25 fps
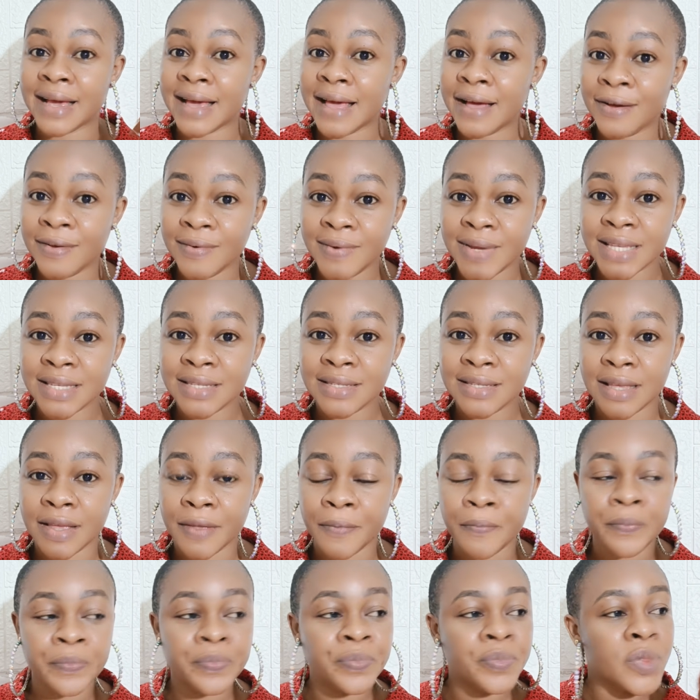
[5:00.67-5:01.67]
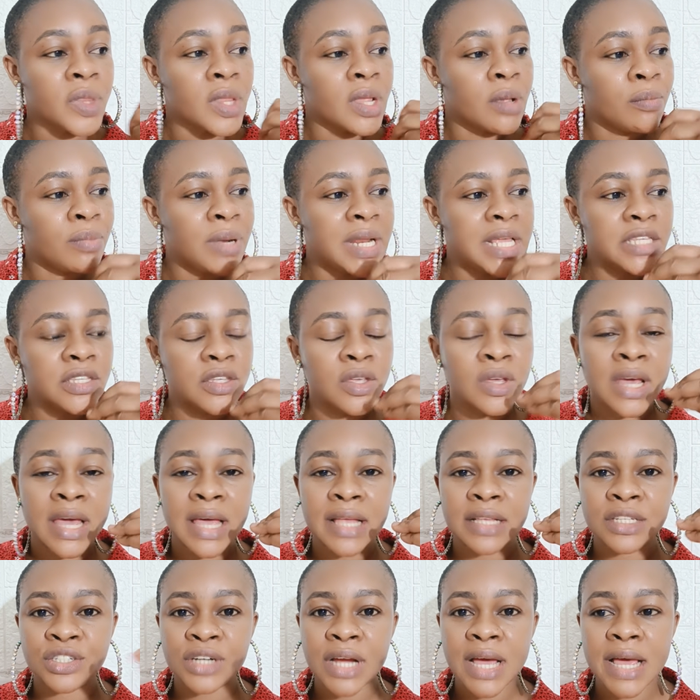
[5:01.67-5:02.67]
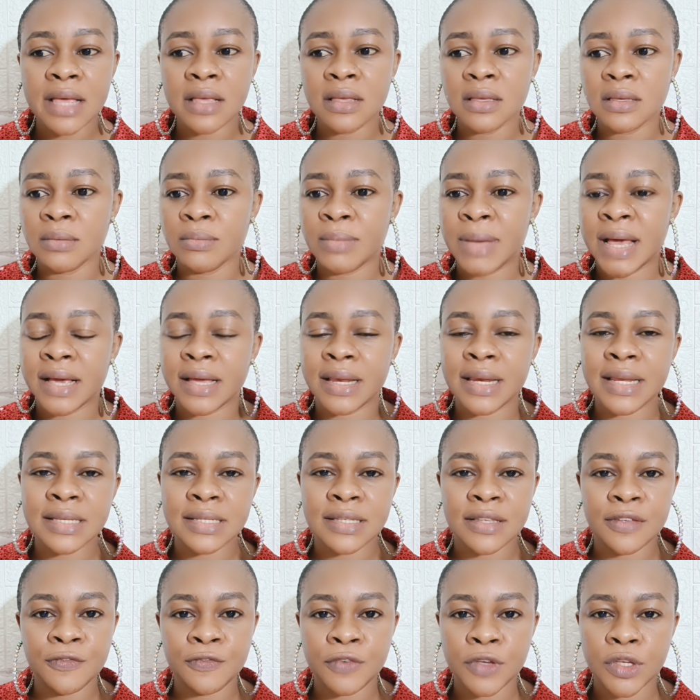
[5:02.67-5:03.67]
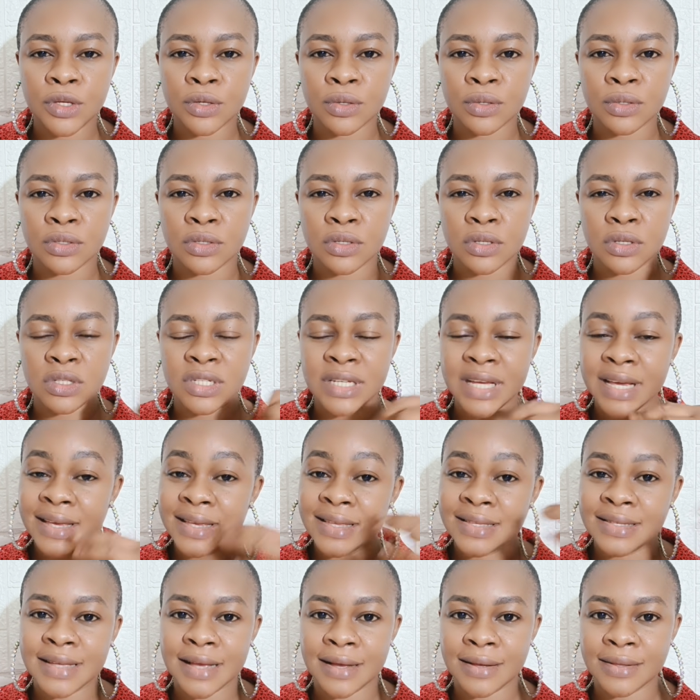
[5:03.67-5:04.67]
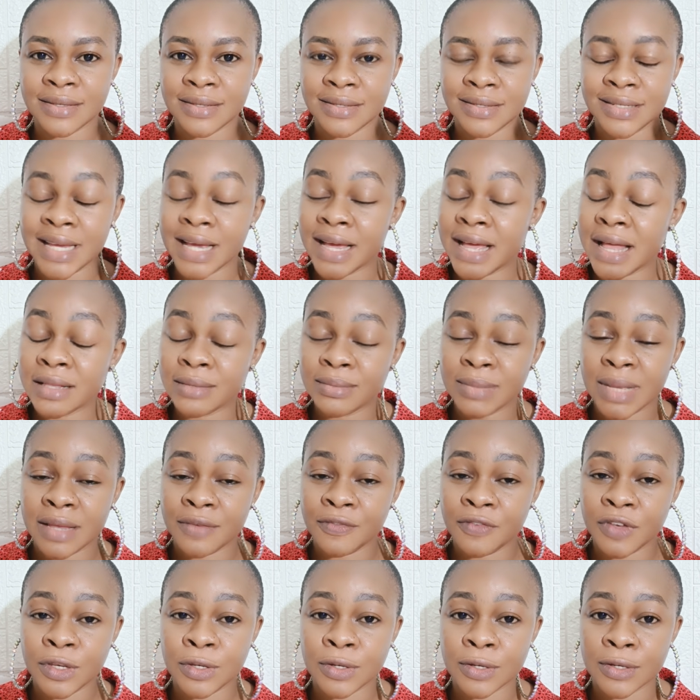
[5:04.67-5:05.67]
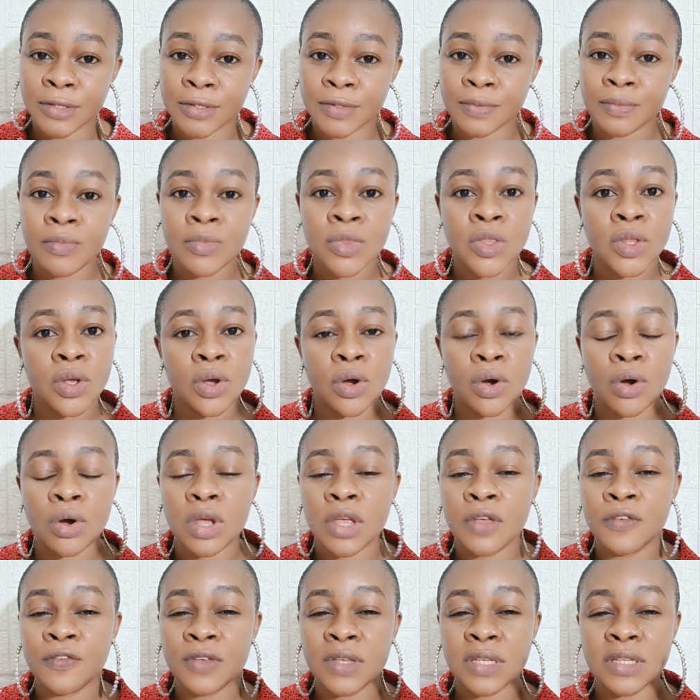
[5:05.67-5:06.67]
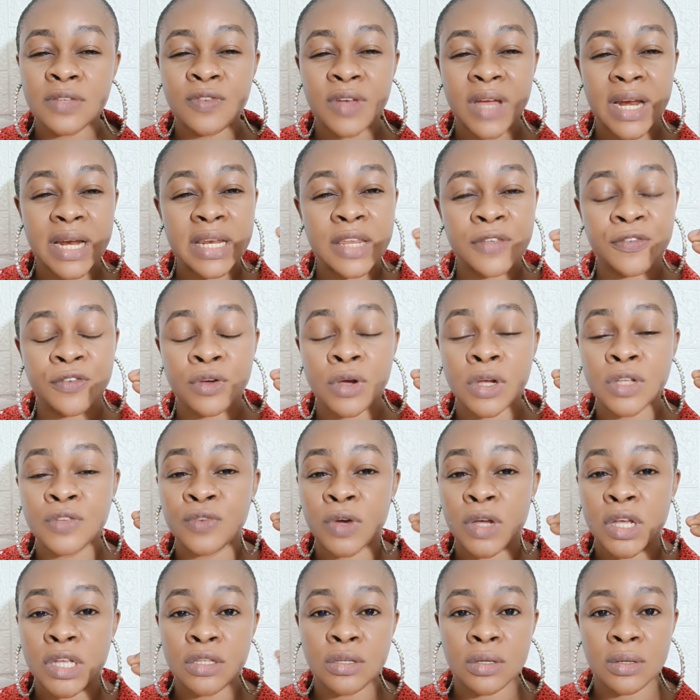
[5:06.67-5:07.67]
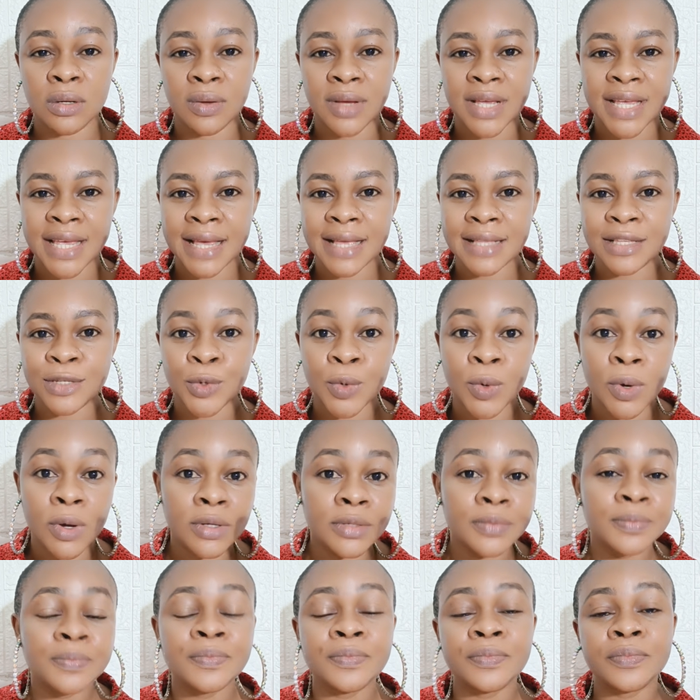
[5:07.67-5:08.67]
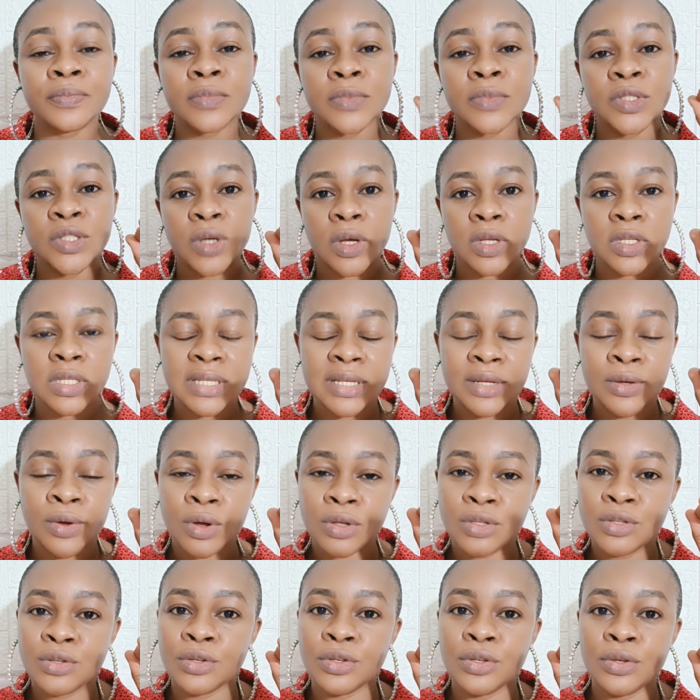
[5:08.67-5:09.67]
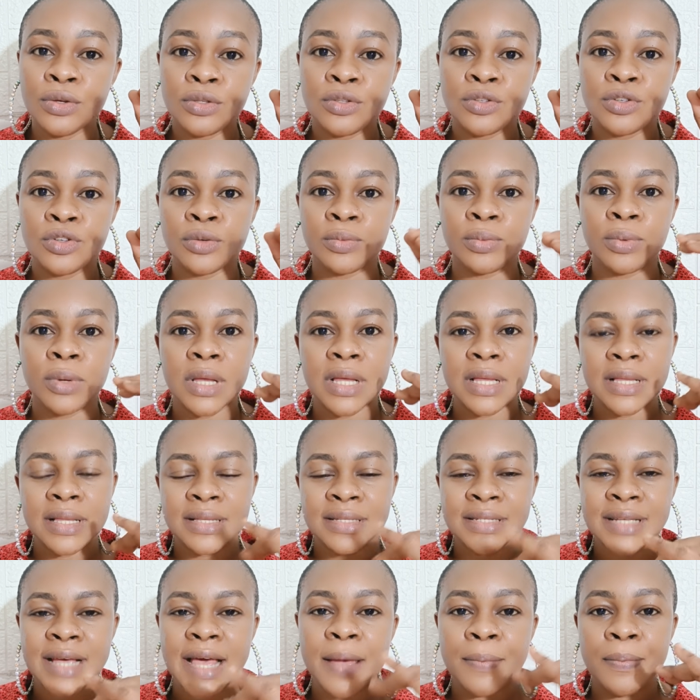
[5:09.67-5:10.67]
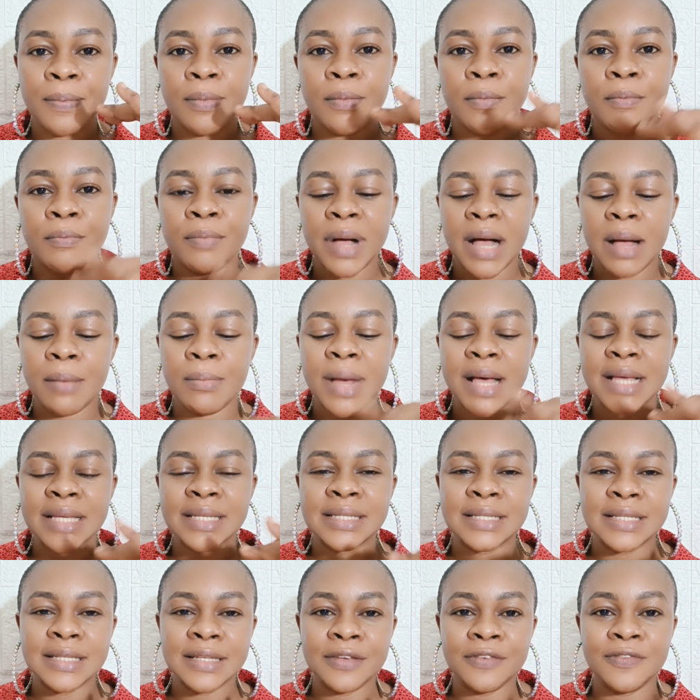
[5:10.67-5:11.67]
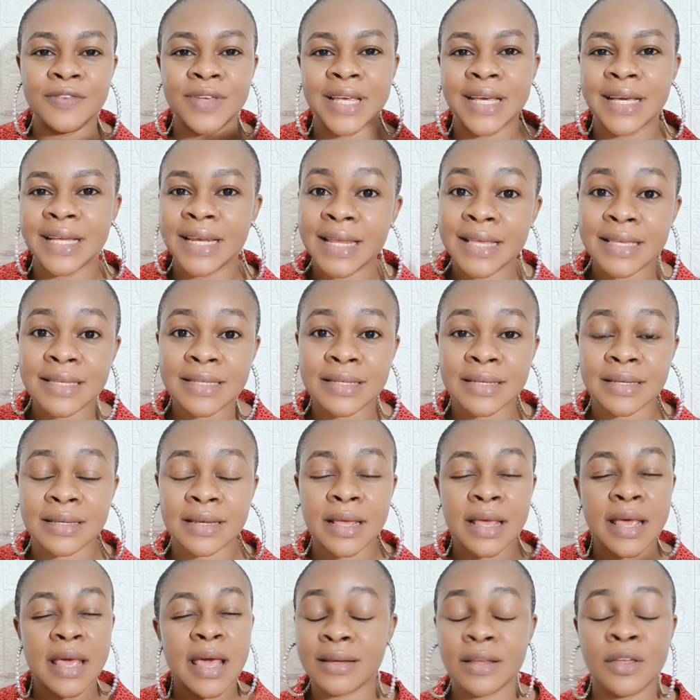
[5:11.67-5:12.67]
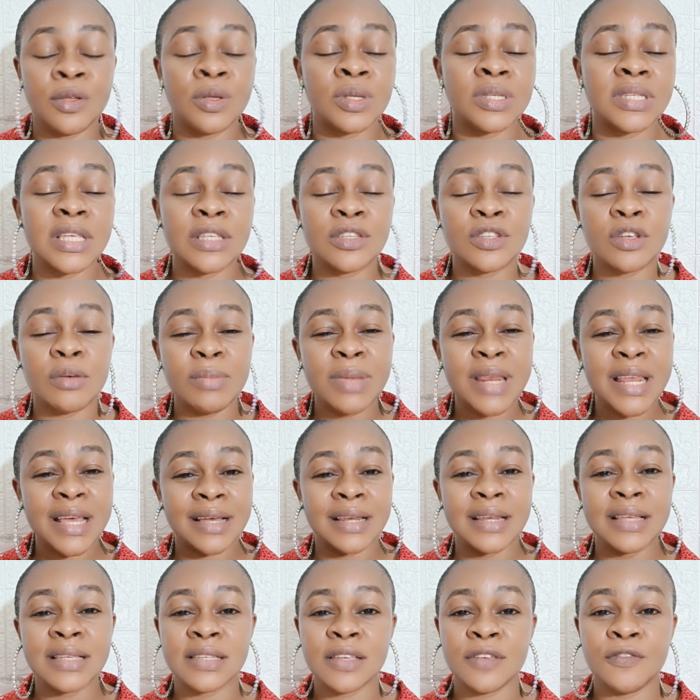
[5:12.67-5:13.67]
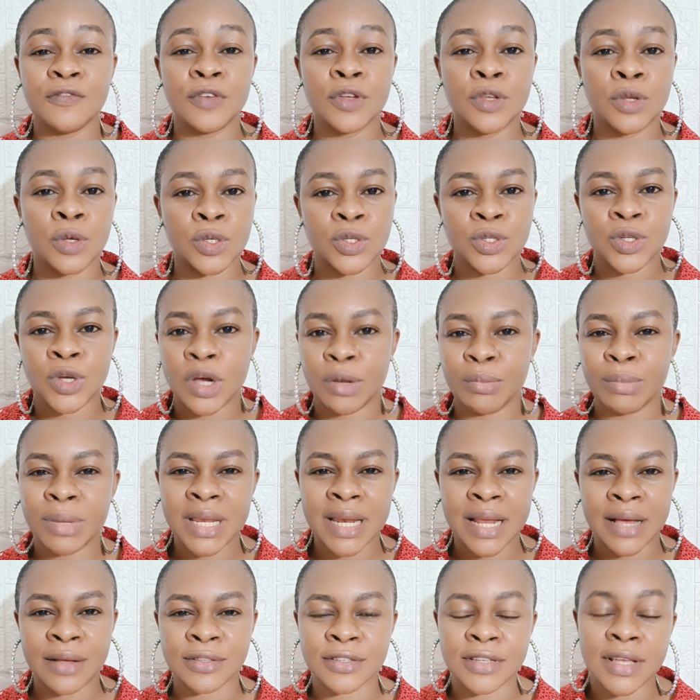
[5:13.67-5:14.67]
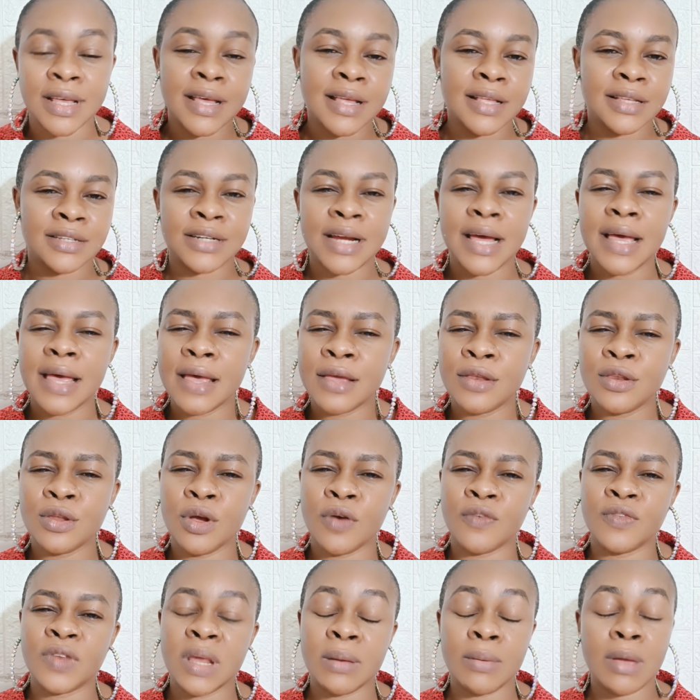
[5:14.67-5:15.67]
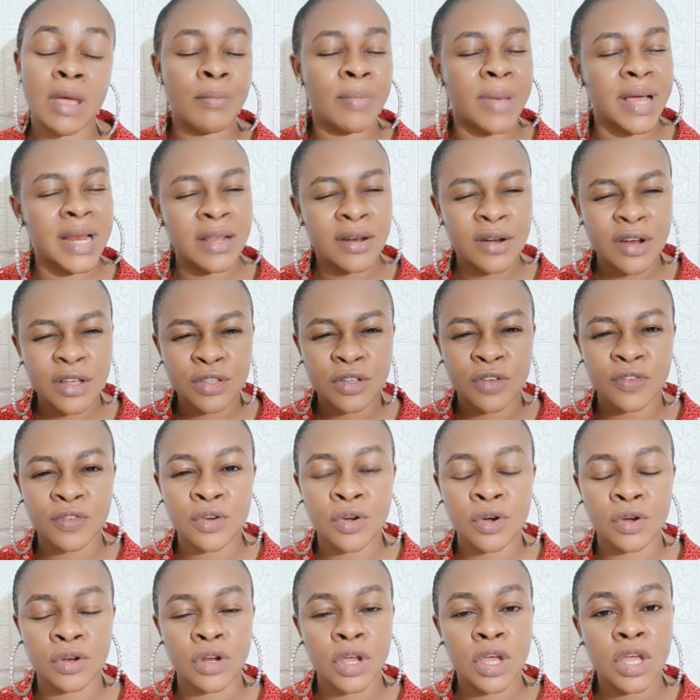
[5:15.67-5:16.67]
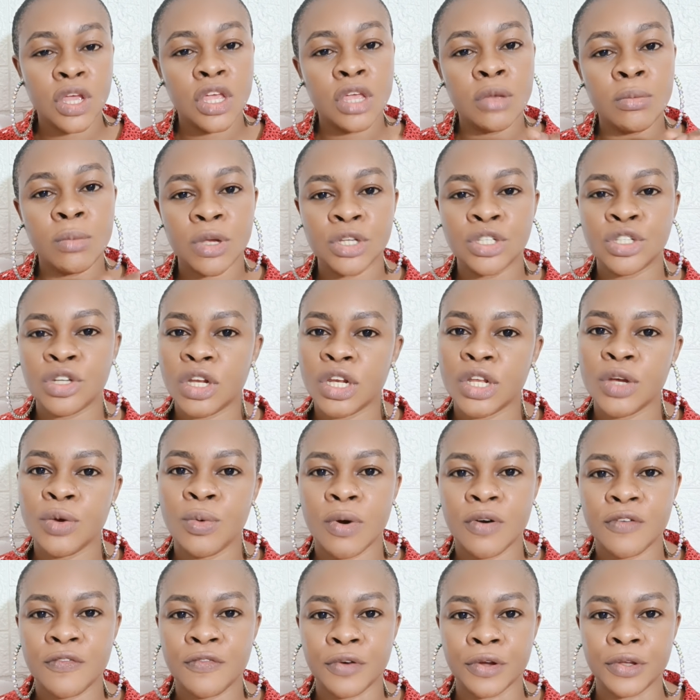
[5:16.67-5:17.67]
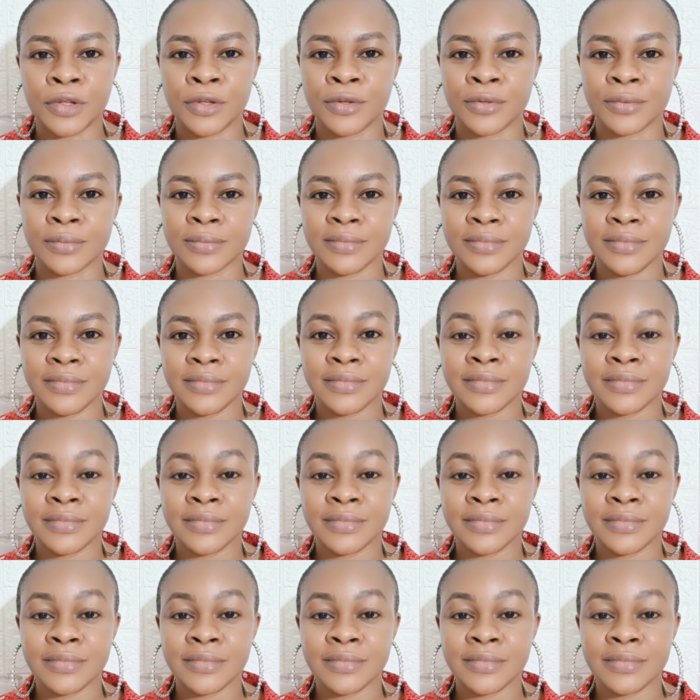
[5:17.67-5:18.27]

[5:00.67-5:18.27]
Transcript: Like I always say, please, you can try my cleansing videos. Check it out. Check out my videos. Or if it's very difficult for you to locate one, just go to YouTube, type Palmer's TV cleansing. You see so many cleansing videos coming out. Try any of them, and by the grace of God, it must surely work for you.